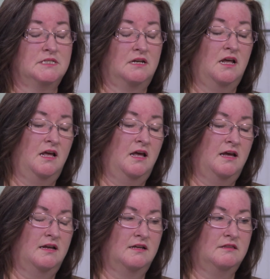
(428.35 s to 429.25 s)
And
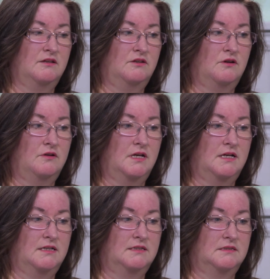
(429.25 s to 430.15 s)
I think,
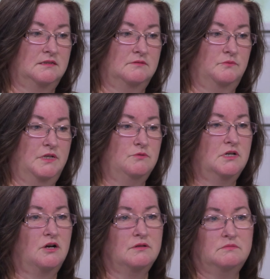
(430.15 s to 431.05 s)
we all
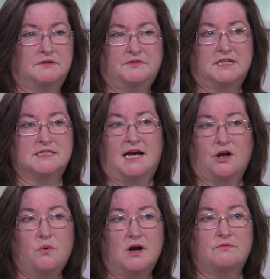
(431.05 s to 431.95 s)
know if things aren't
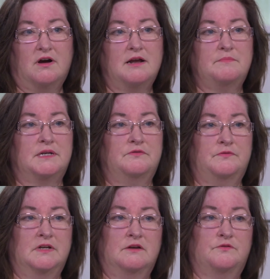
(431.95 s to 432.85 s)
quite right, but if
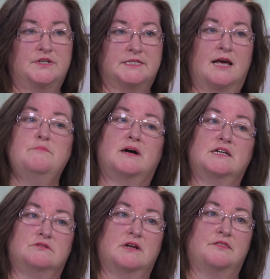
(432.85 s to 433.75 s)
we stand by and
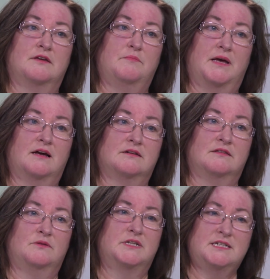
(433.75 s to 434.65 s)
do nothing about it,
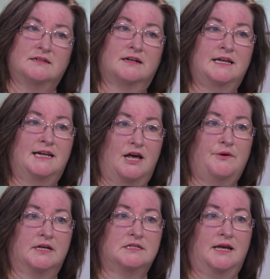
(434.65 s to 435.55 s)
then we're technically allowing
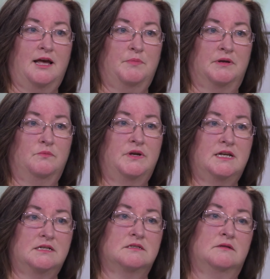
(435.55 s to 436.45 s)
it to happen, and we
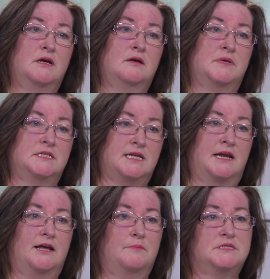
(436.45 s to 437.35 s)
need to be
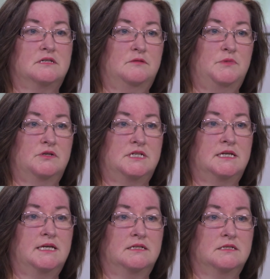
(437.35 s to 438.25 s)
standing up as a community
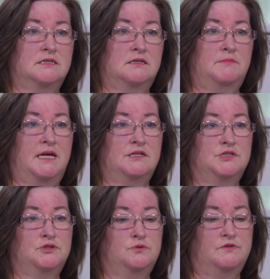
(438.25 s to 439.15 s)
against it and making
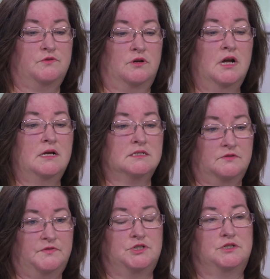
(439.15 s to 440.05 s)
sure we've got
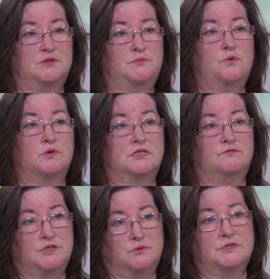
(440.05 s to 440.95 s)
sufficient supports and
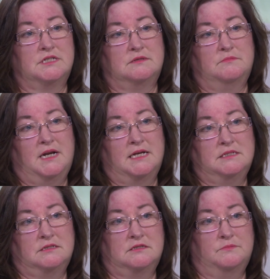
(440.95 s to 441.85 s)
resources in place
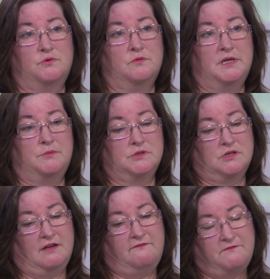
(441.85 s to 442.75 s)
to support people so
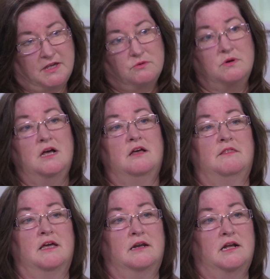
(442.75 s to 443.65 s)
they feel
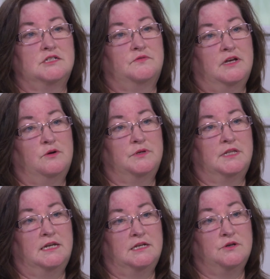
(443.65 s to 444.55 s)
they can ask for help when they
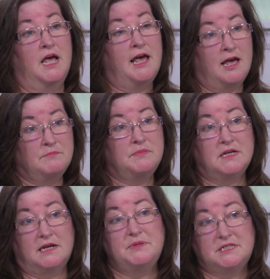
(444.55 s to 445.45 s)
need to.
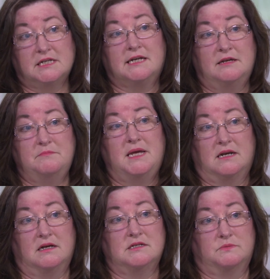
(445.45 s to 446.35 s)
And particularly
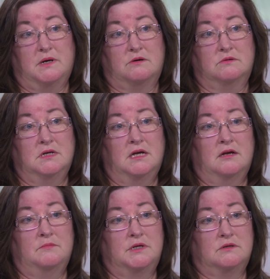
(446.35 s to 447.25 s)
men as well,
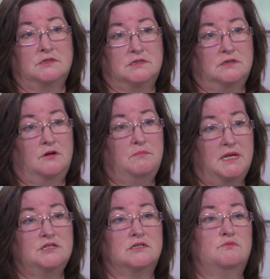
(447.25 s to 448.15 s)
because men
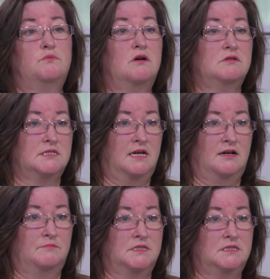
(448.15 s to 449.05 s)
just won't stand up
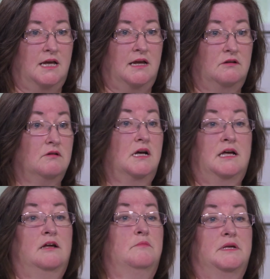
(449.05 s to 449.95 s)
and say, look,
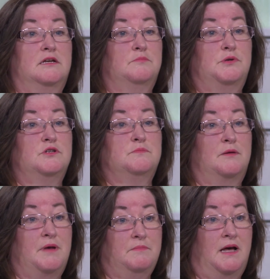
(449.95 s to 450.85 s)
hey, I'm being abused by
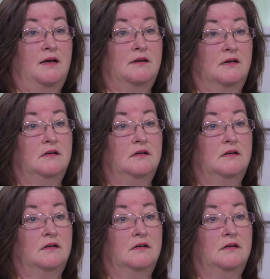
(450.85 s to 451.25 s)
my partner.